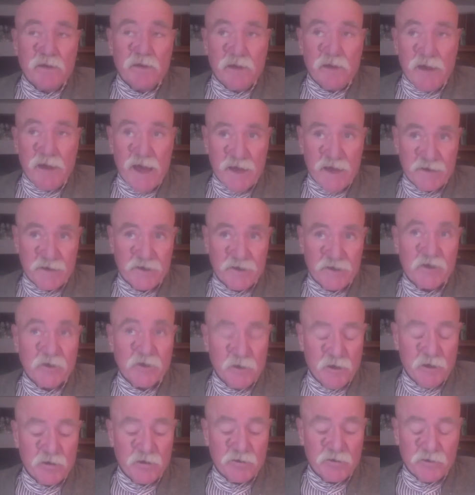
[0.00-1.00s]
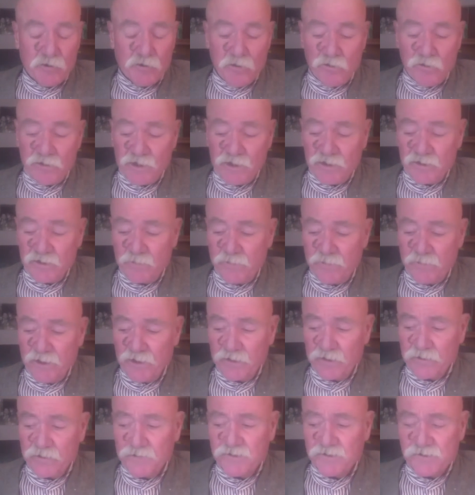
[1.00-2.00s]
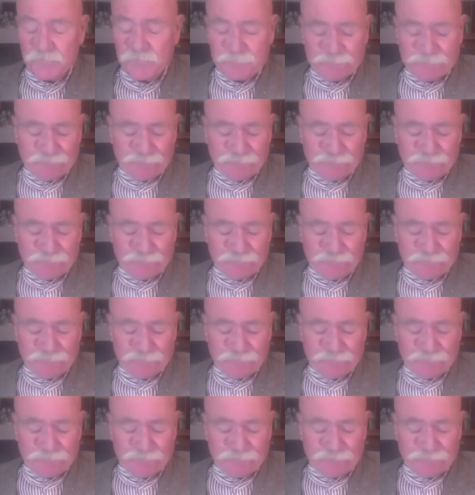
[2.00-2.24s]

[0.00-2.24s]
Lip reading: had declared their own independence.